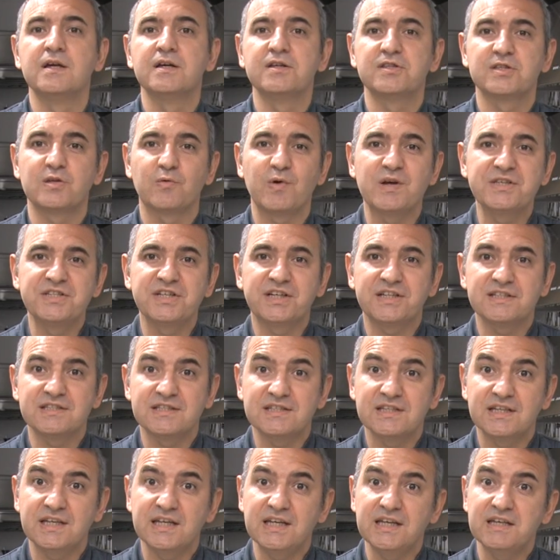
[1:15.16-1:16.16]
So as you can
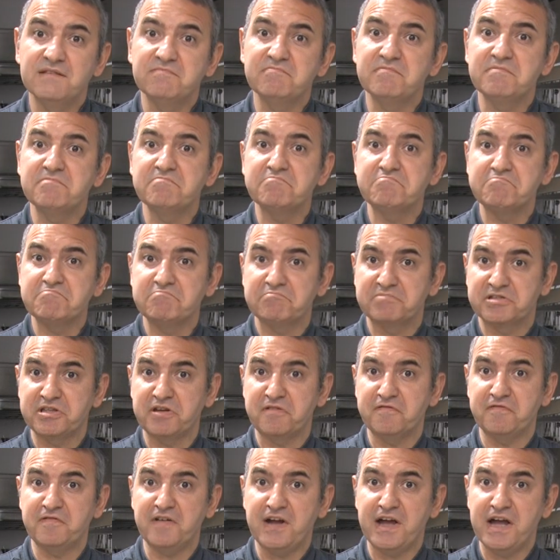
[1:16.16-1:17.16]
see,
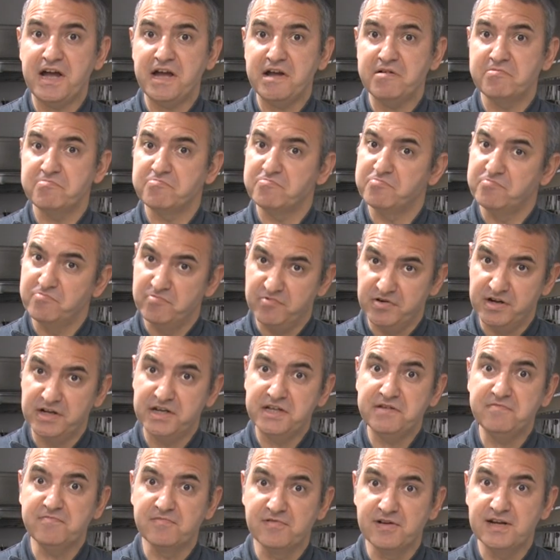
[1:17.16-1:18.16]
so far,
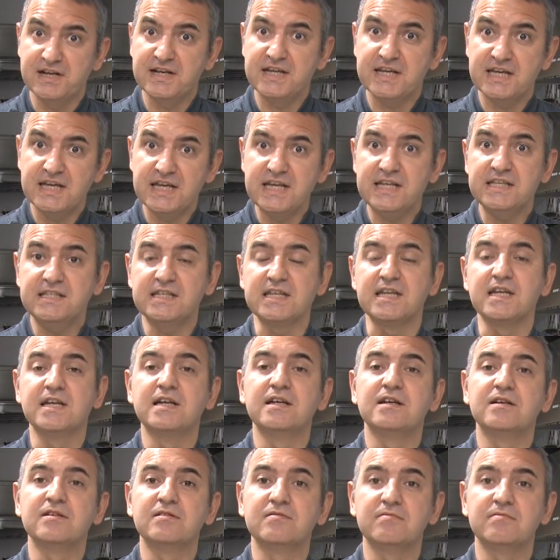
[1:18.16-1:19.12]
really easy.